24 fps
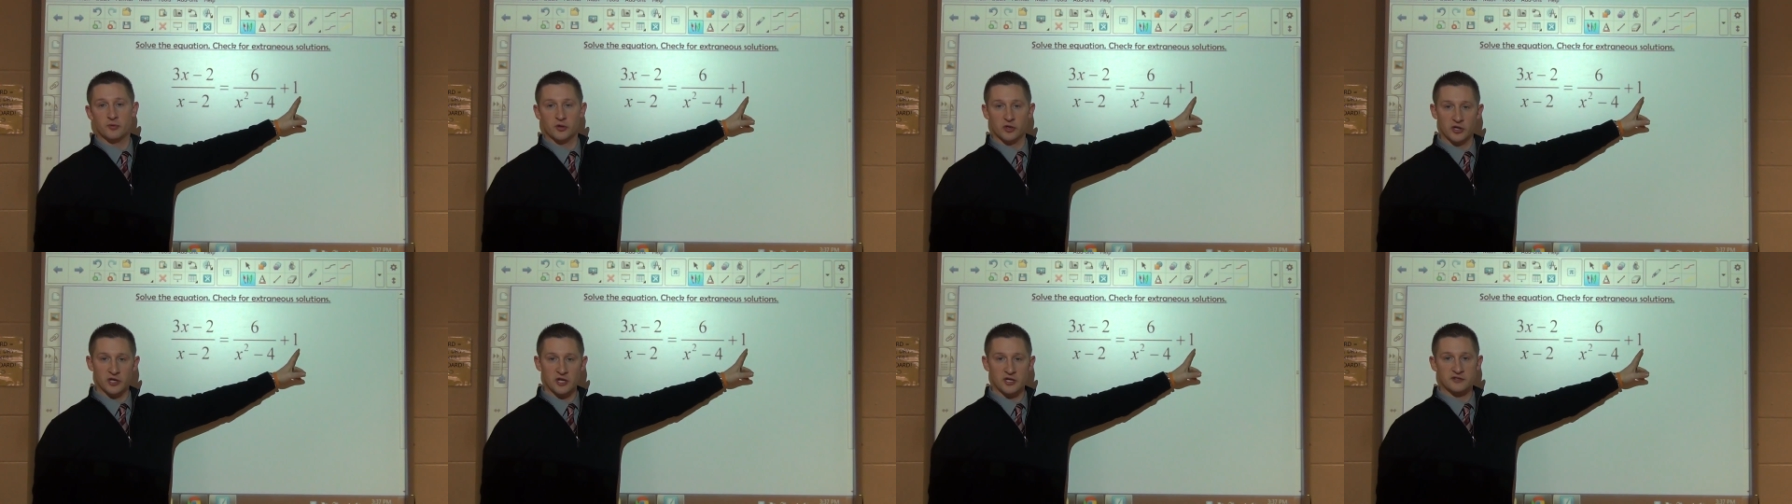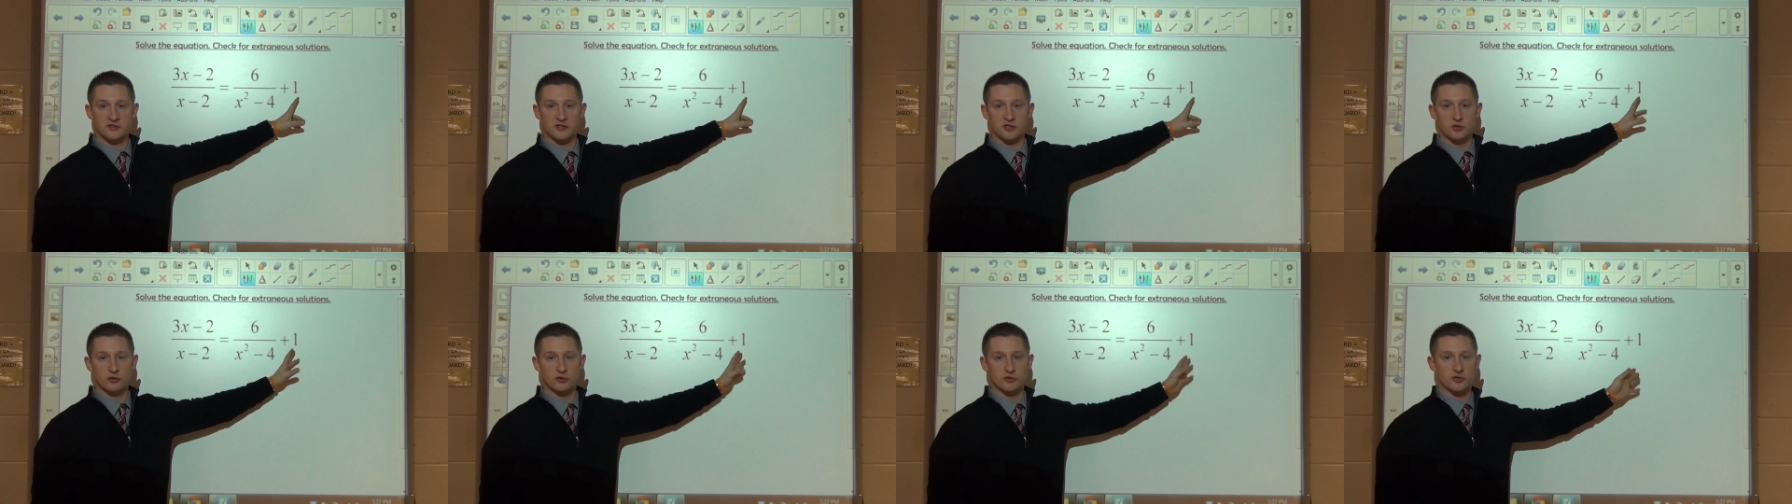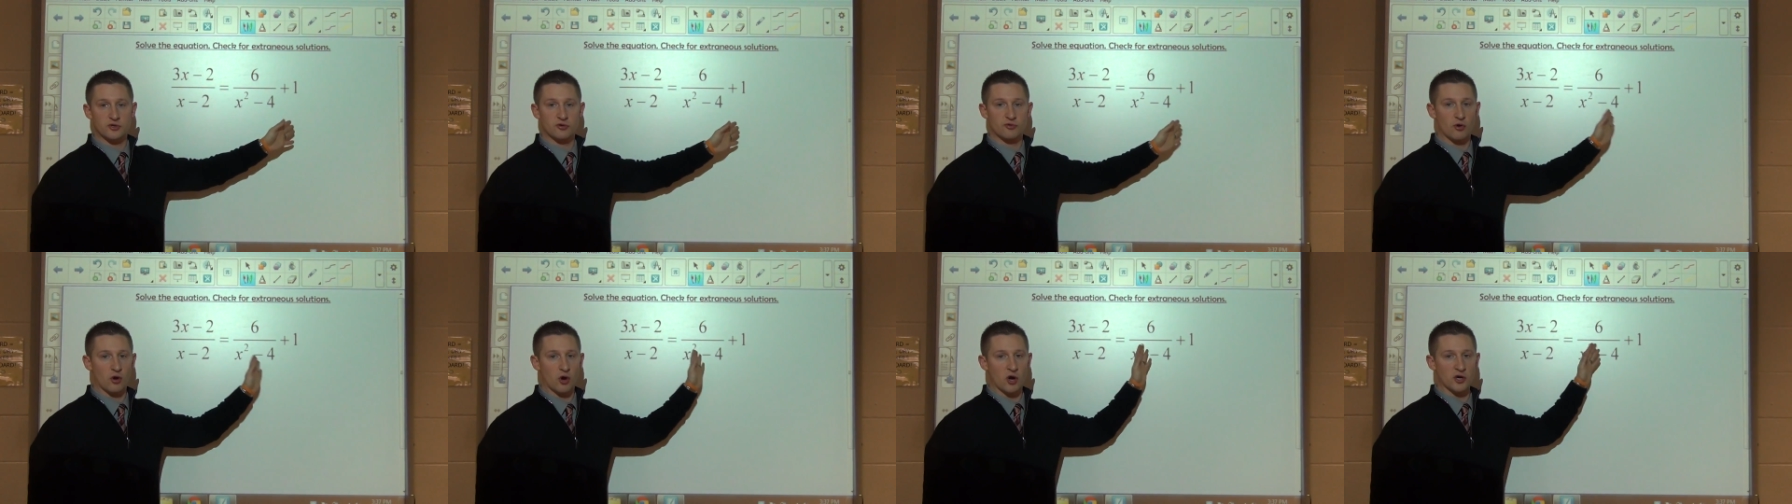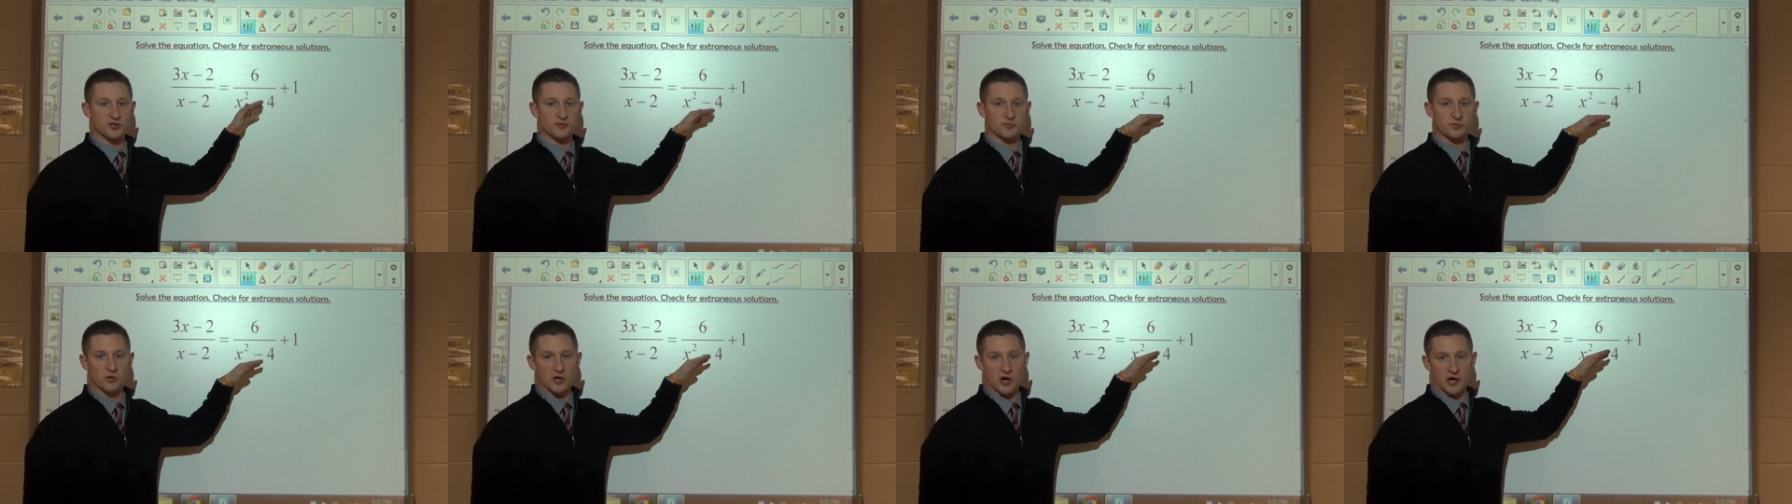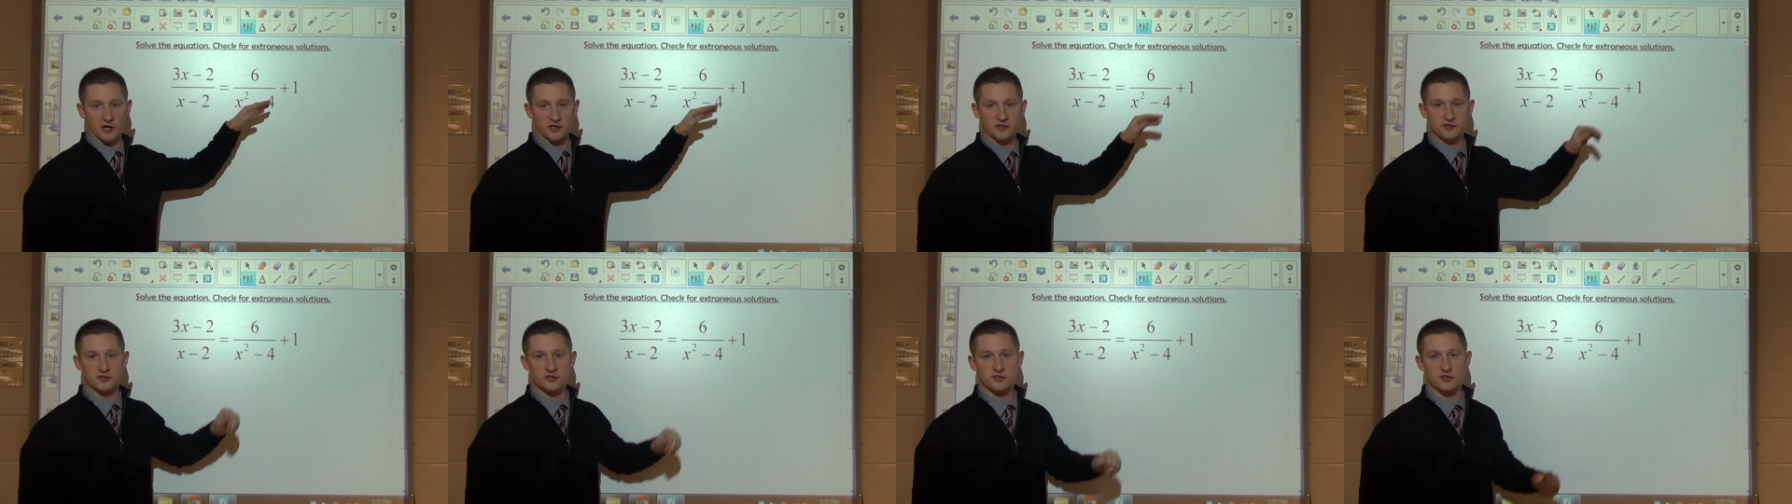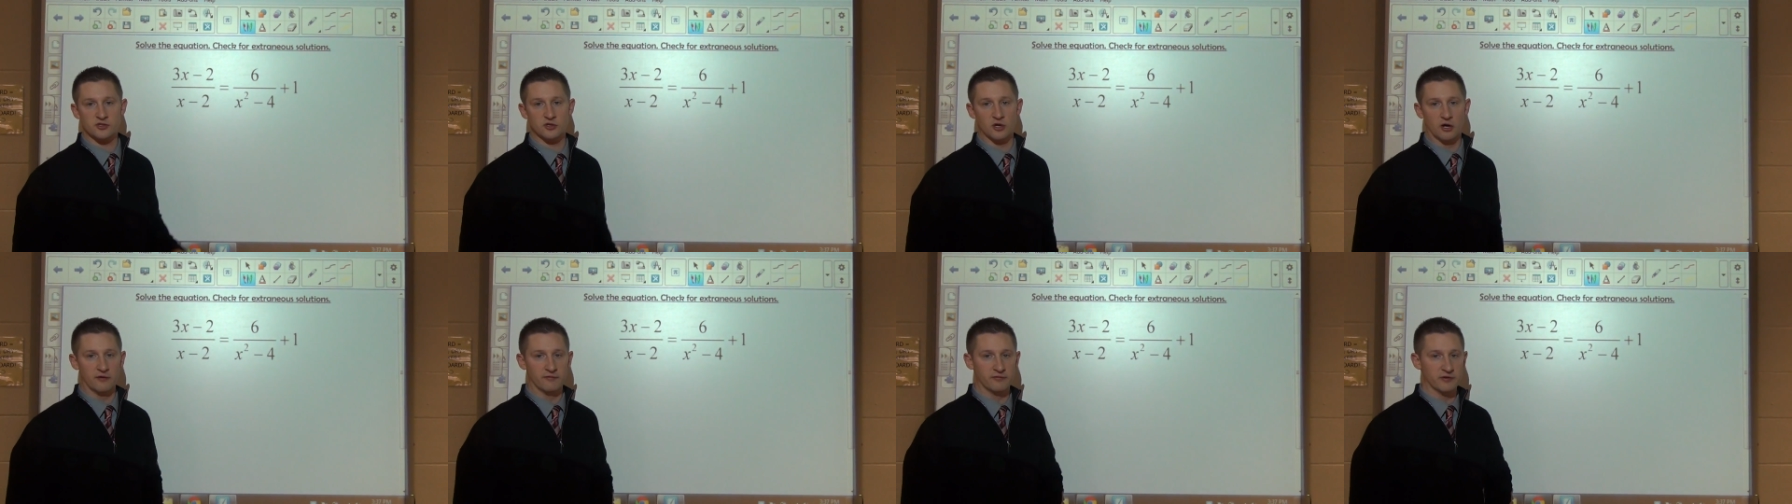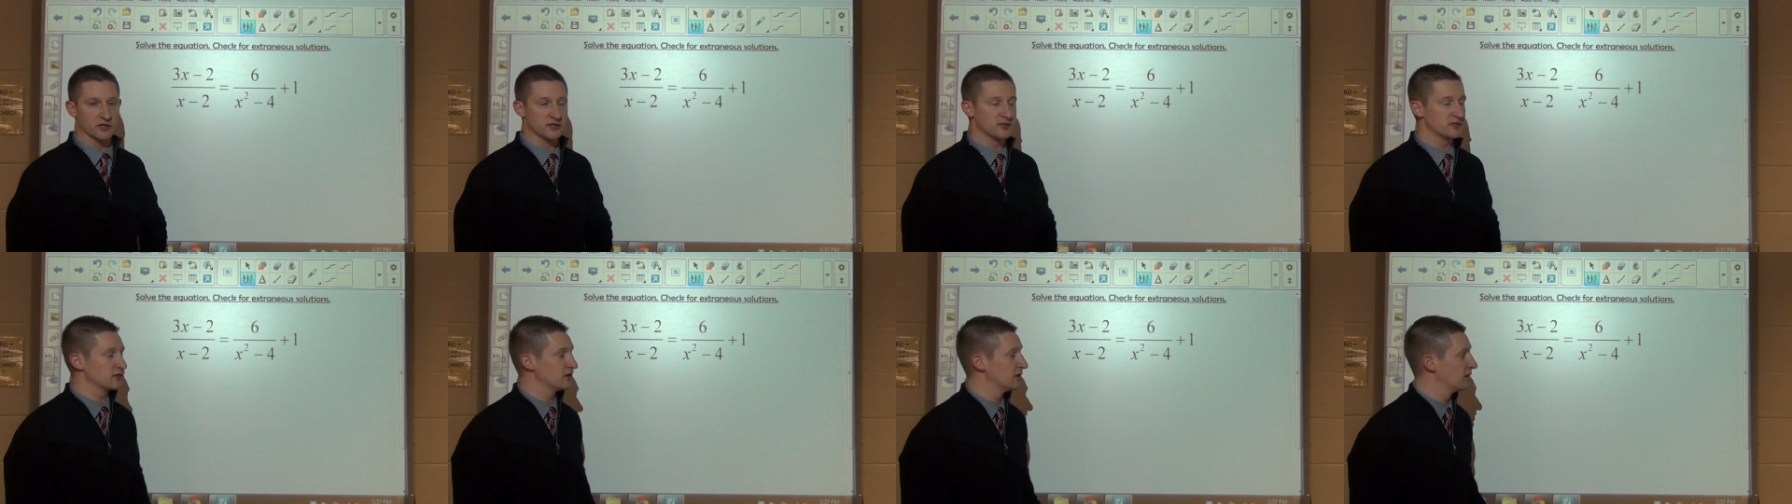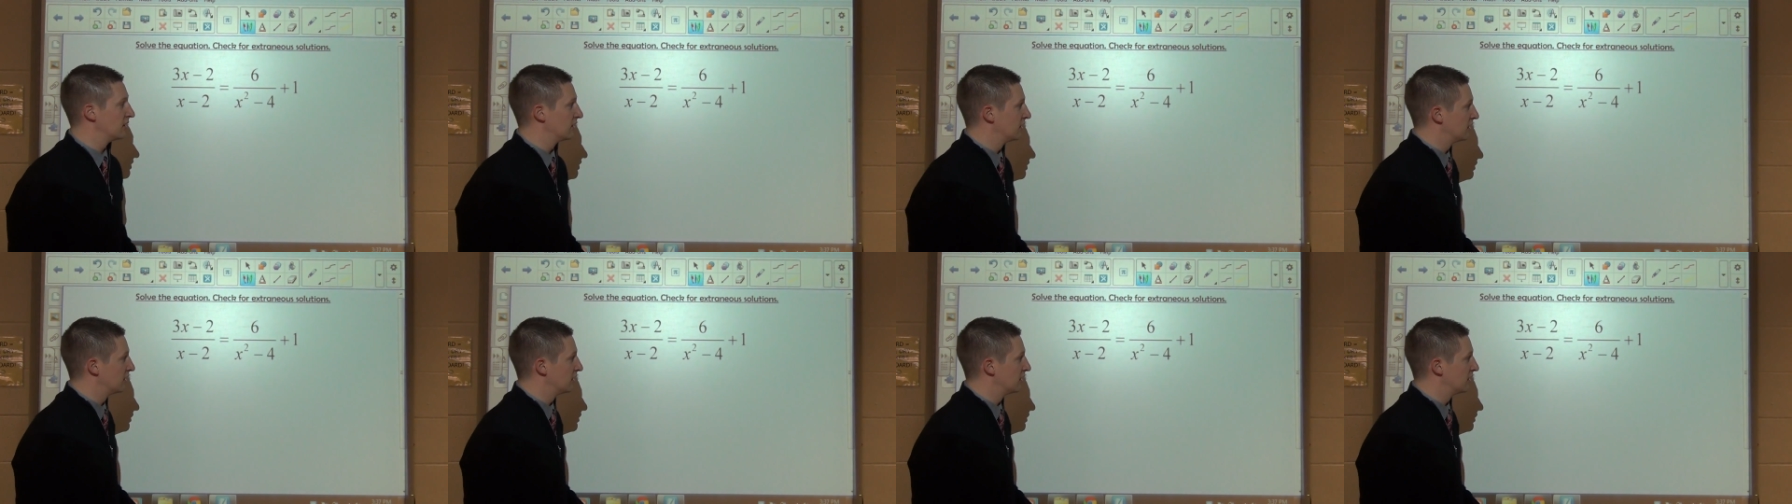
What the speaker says: ability to use cross products to solve this.